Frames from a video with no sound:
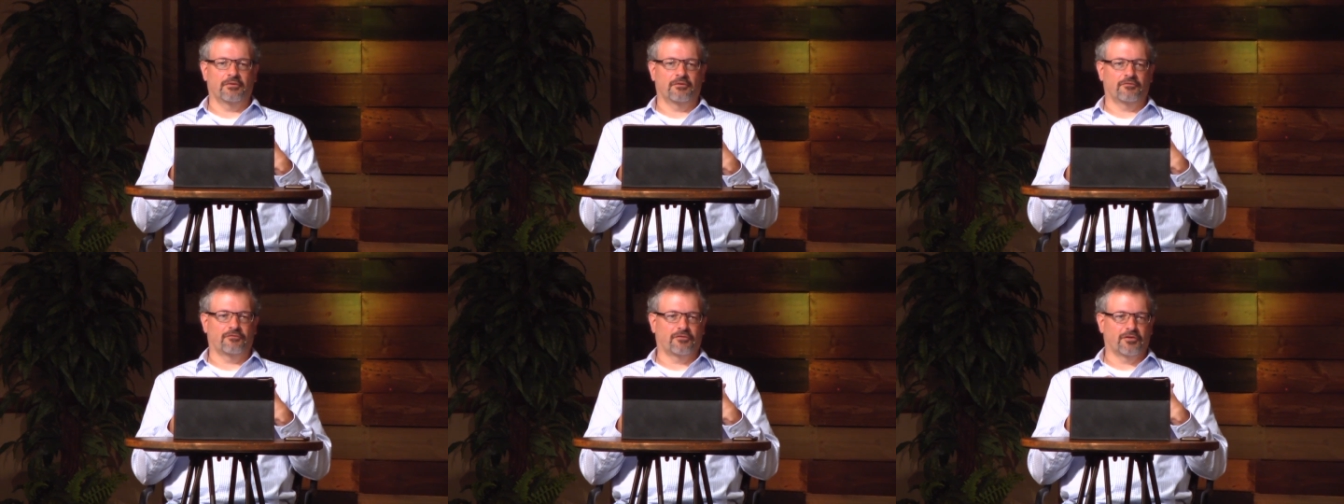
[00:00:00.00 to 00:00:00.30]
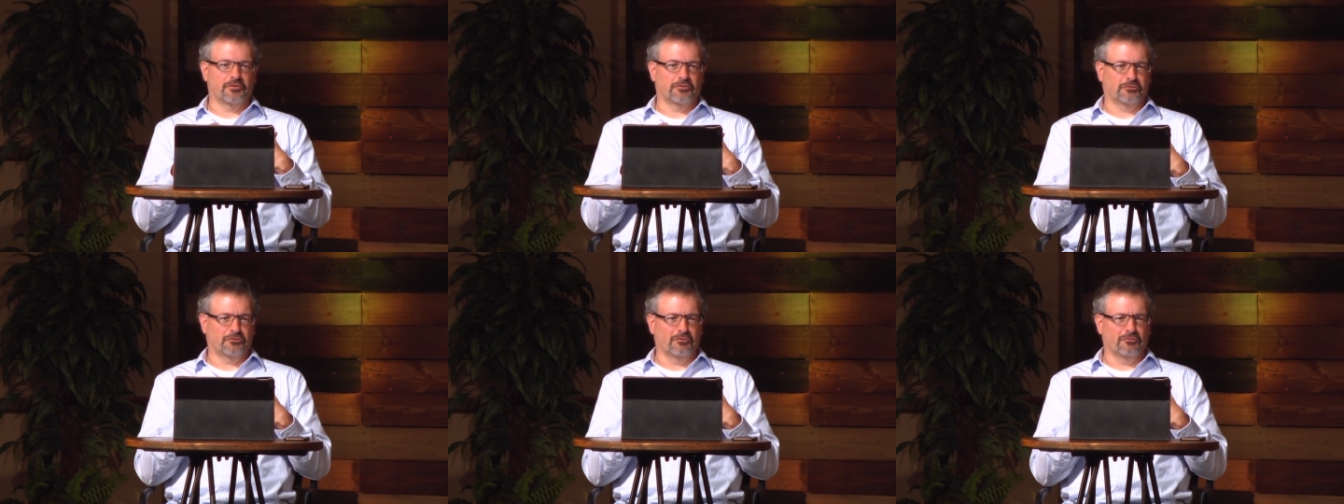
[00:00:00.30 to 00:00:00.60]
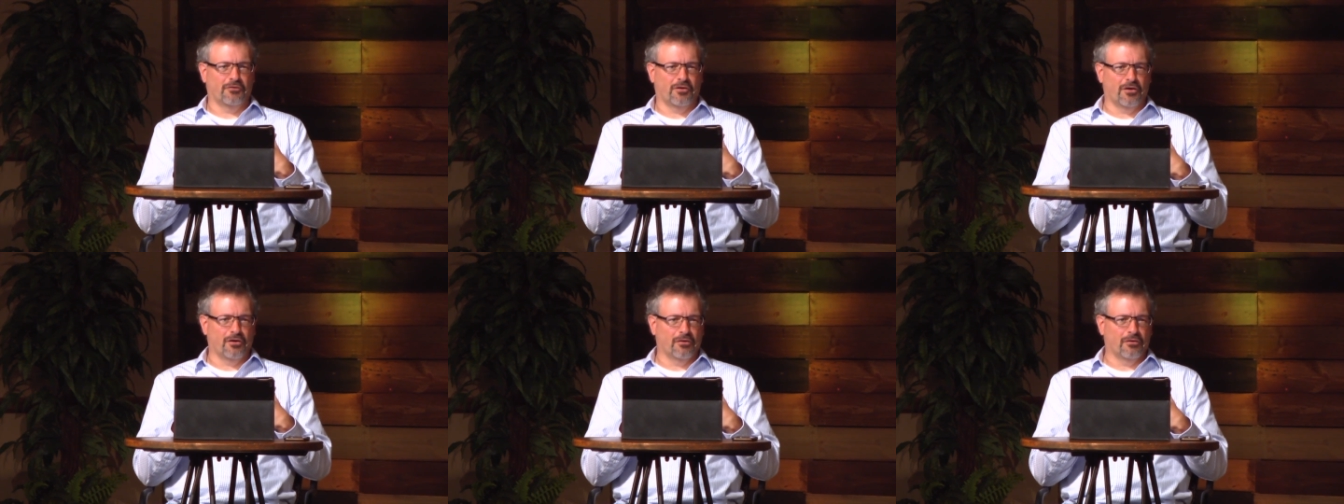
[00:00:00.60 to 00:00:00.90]
first of
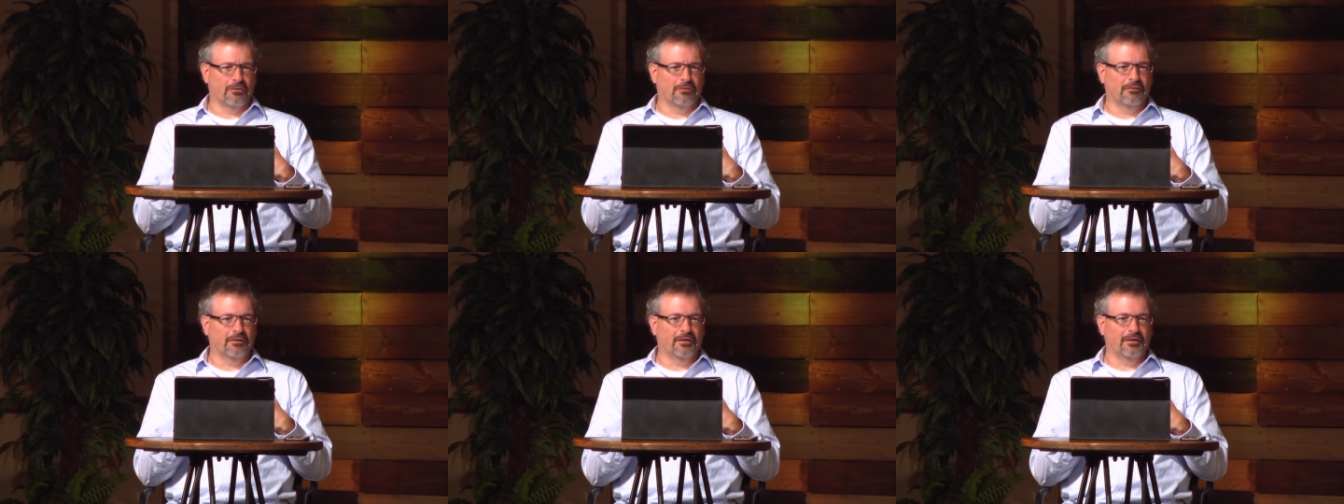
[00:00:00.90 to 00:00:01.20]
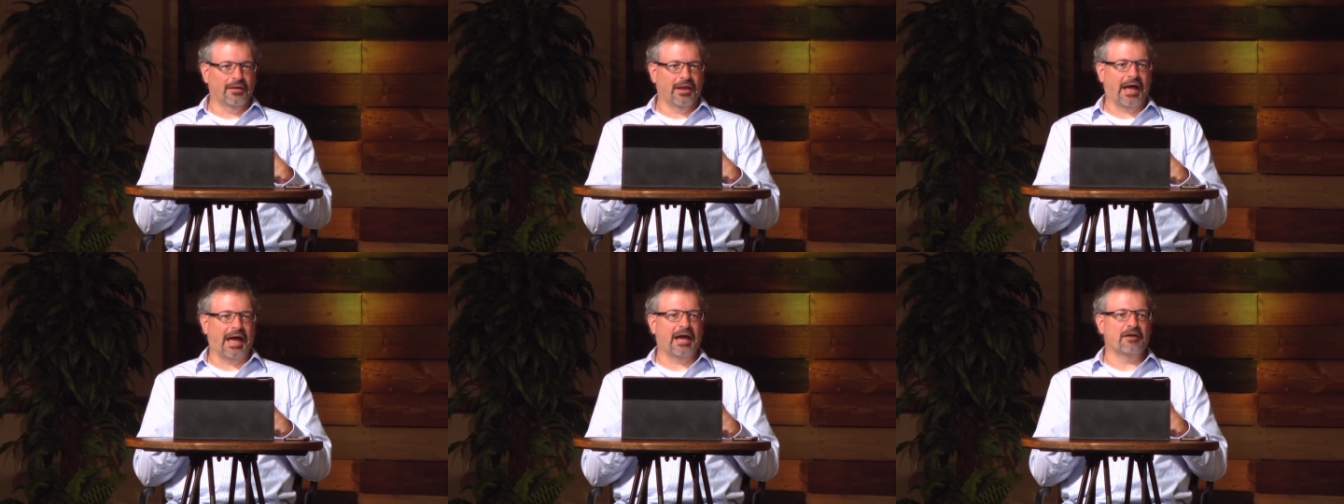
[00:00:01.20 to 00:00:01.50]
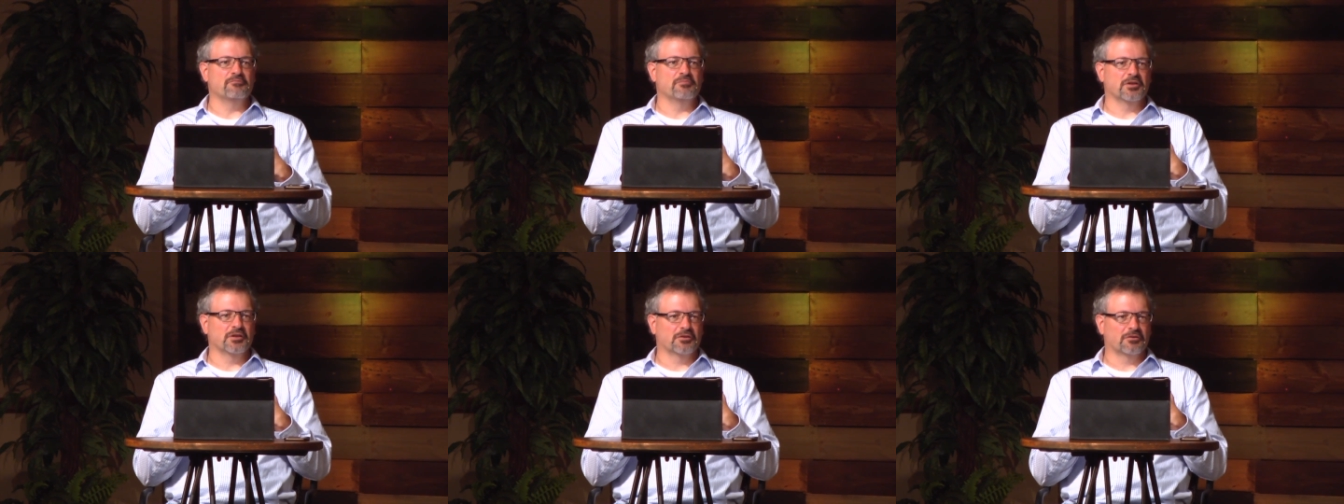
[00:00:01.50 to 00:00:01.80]
all,
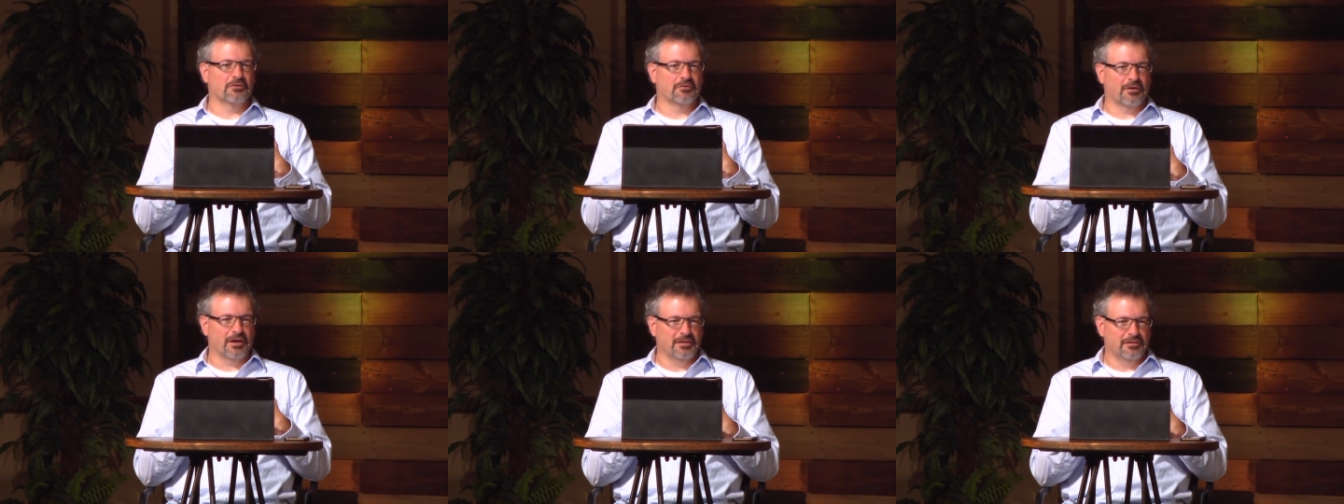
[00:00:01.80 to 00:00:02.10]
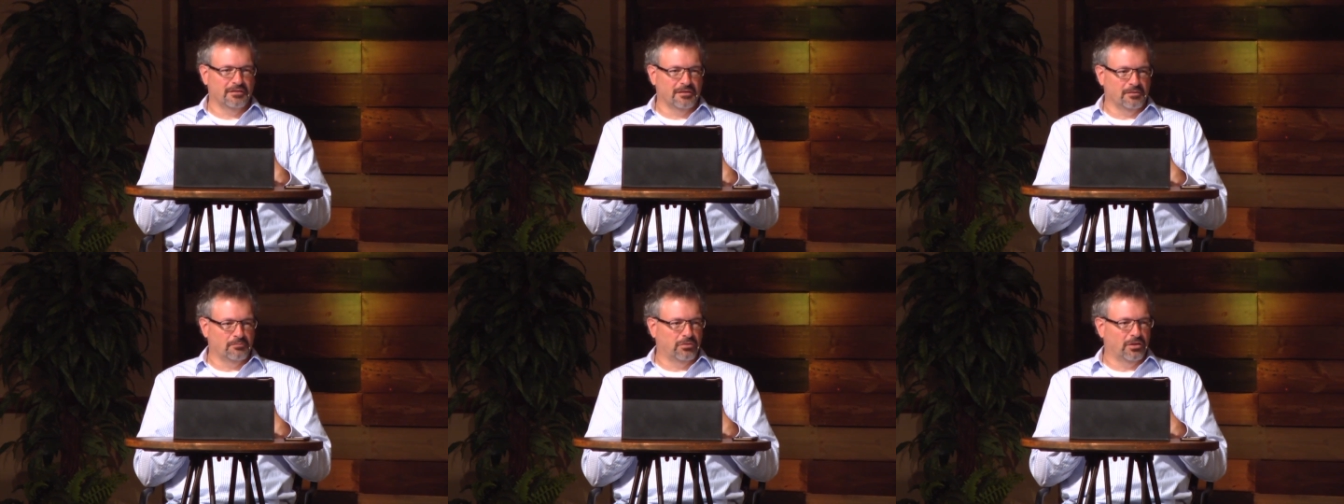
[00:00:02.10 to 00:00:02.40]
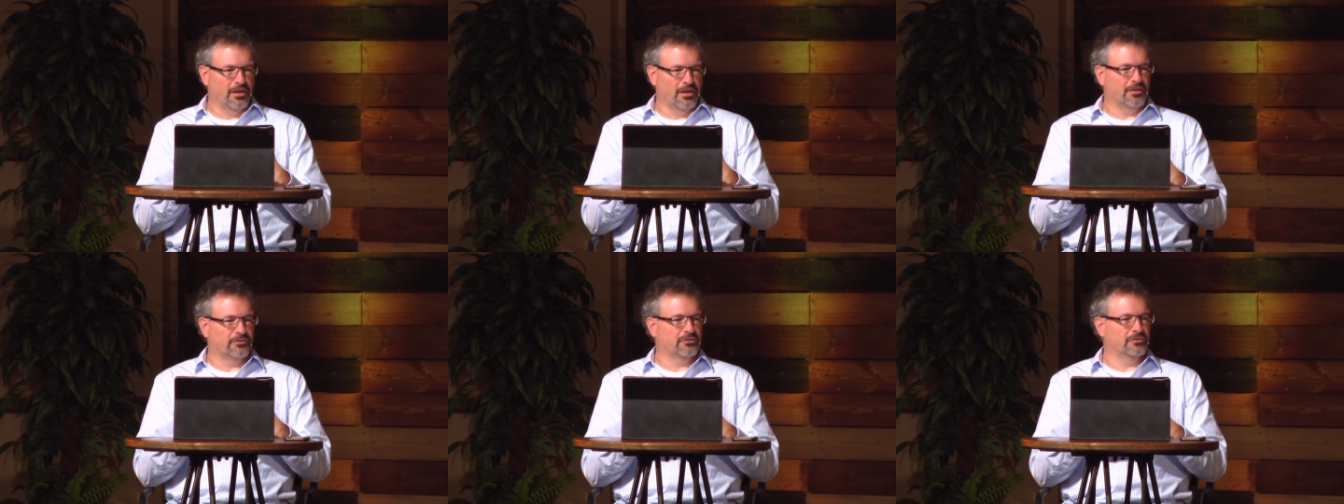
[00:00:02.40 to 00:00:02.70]
I've been greatly
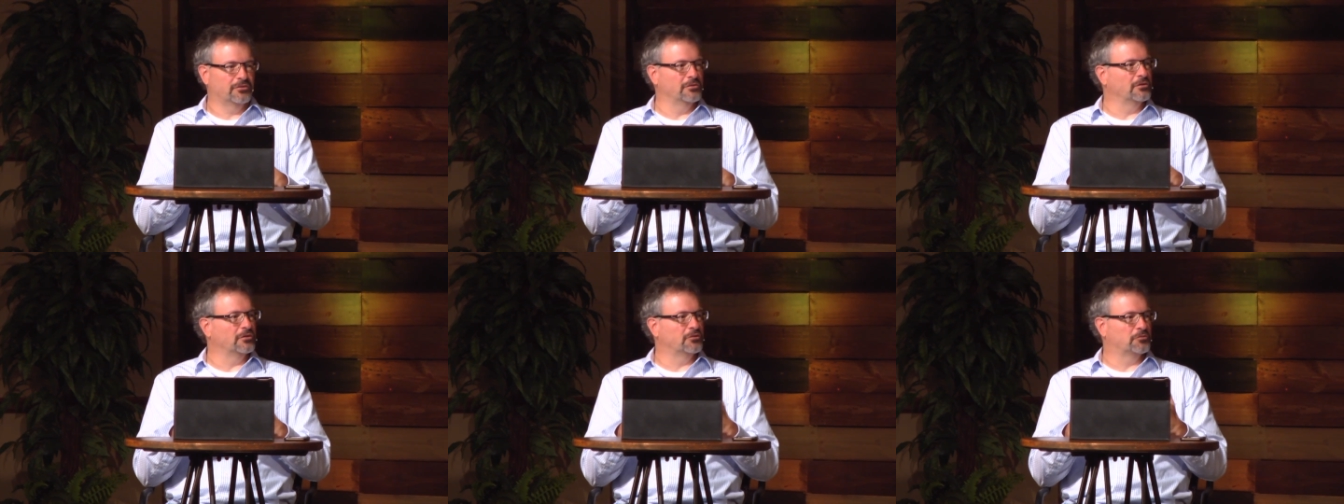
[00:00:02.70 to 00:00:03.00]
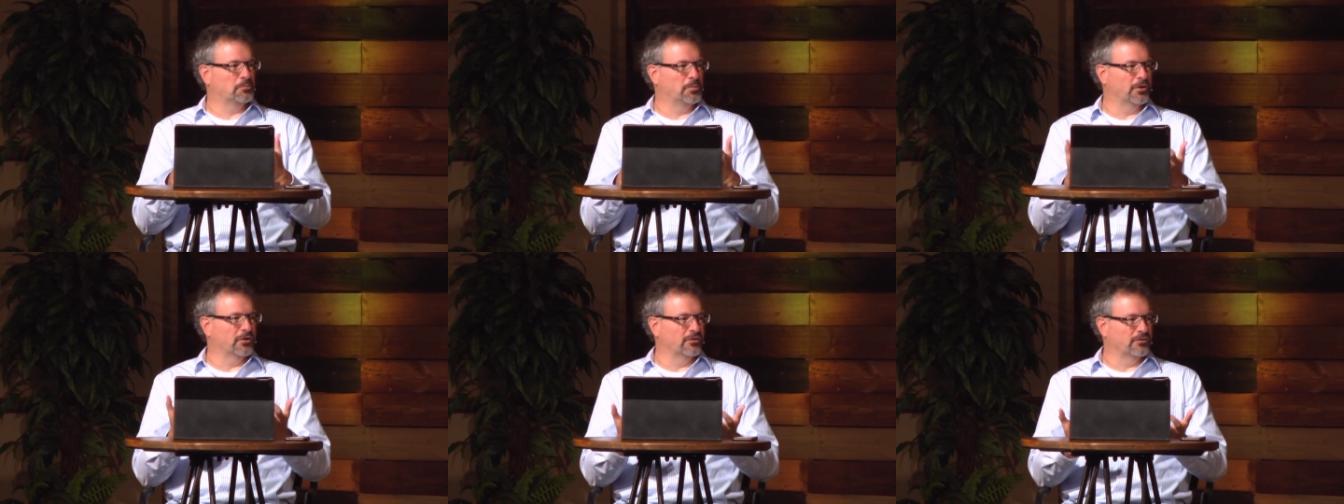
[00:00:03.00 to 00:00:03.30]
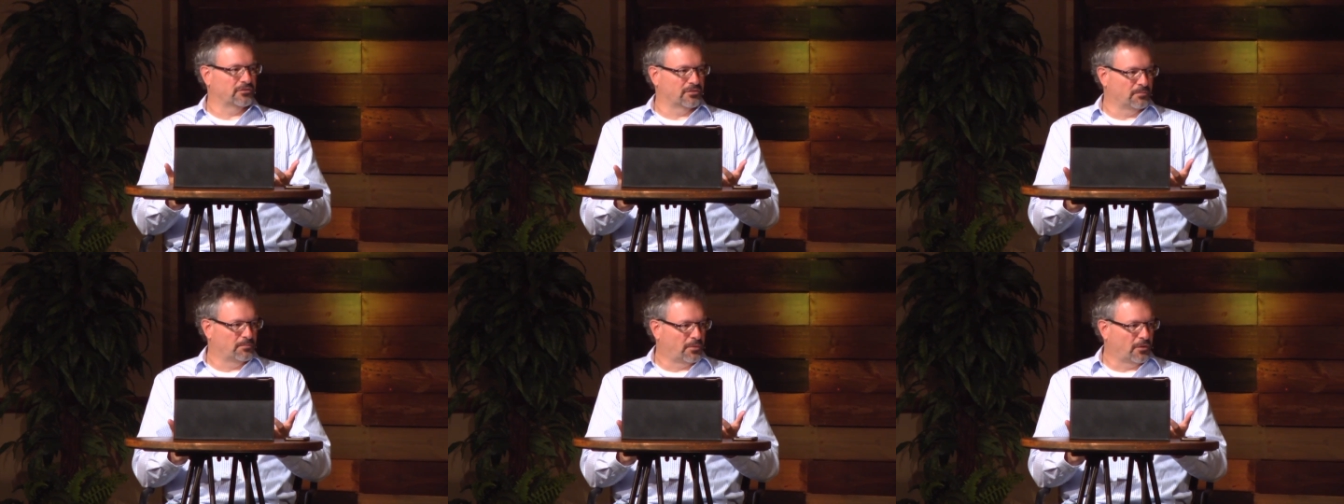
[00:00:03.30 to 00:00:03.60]
blessed to
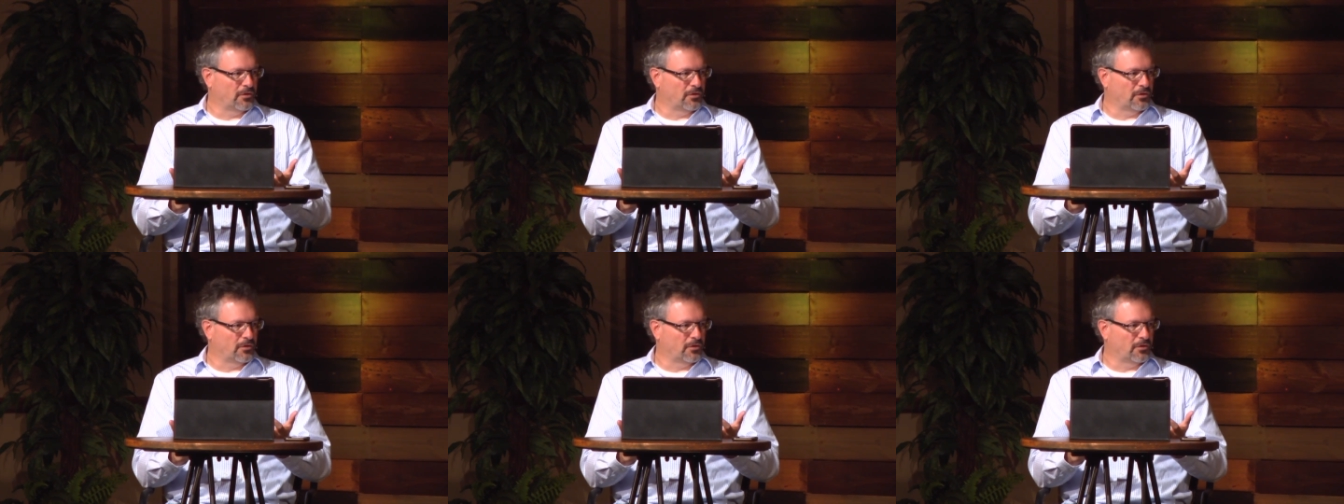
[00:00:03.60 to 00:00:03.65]
experience the